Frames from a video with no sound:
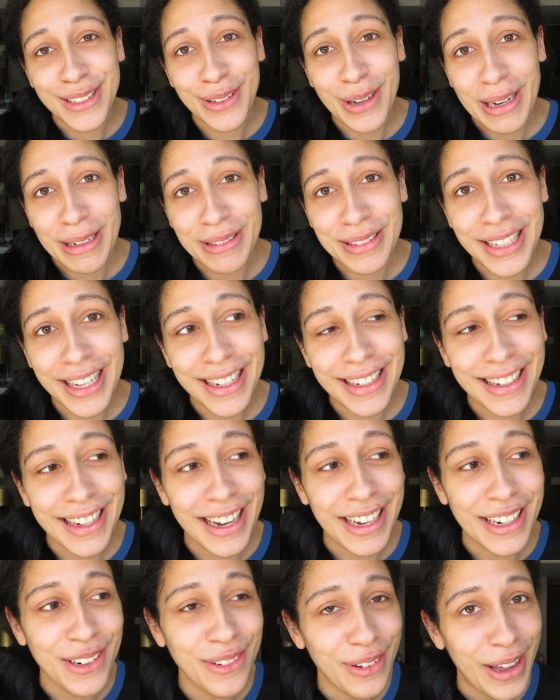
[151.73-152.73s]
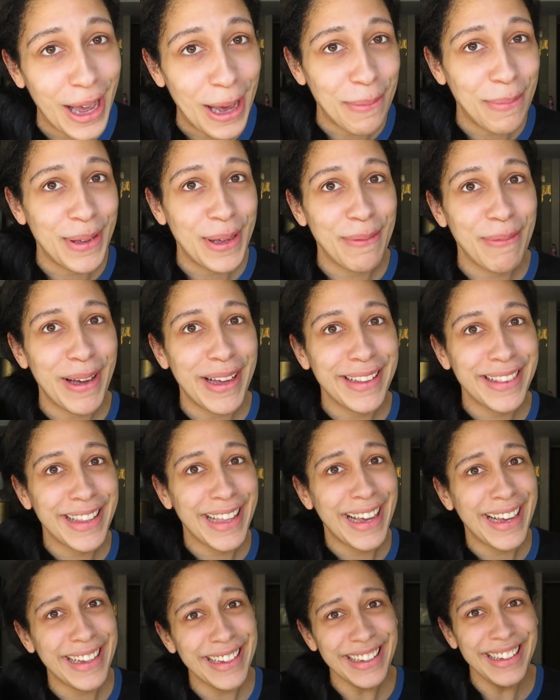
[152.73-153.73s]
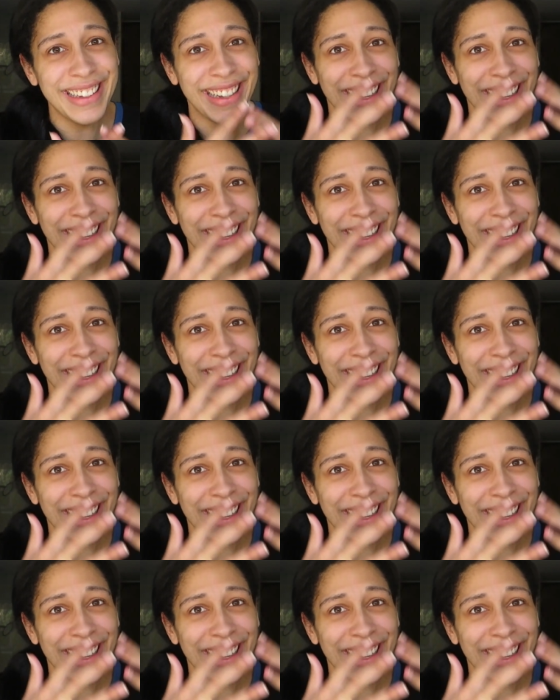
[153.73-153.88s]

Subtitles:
so I was like kind of happy about that.